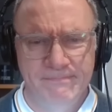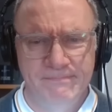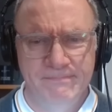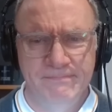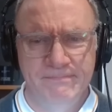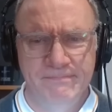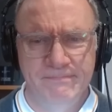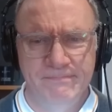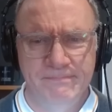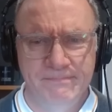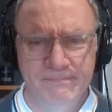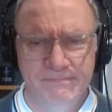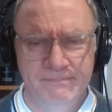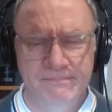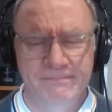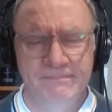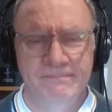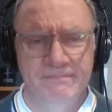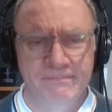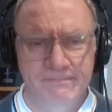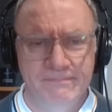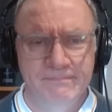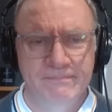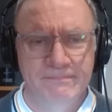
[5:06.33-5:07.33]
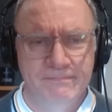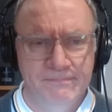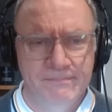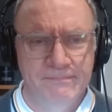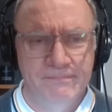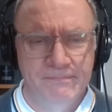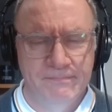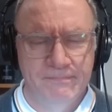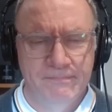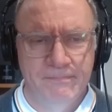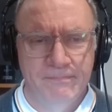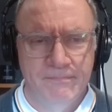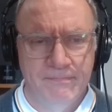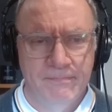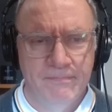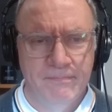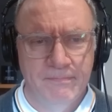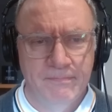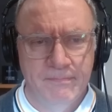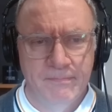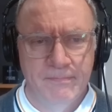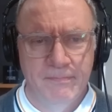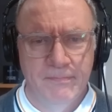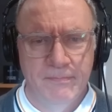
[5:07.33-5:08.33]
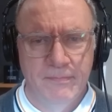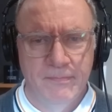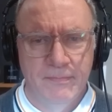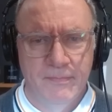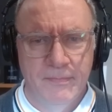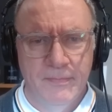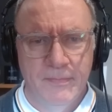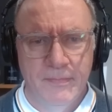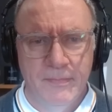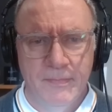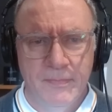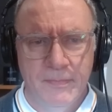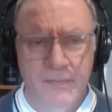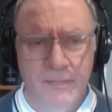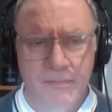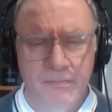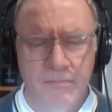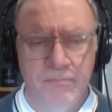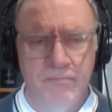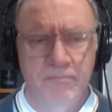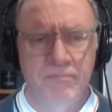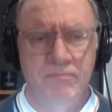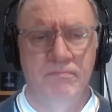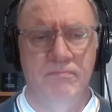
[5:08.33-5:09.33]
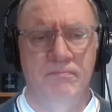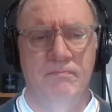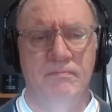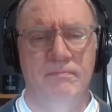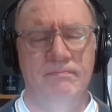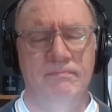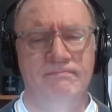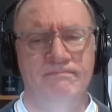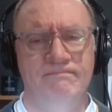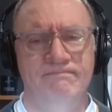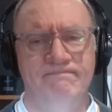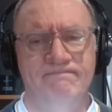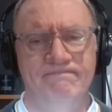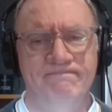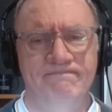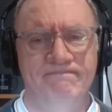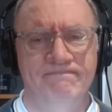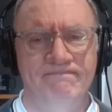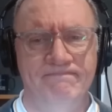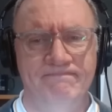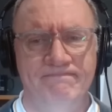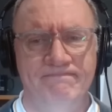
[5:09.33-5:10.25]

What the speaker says: (not speaking)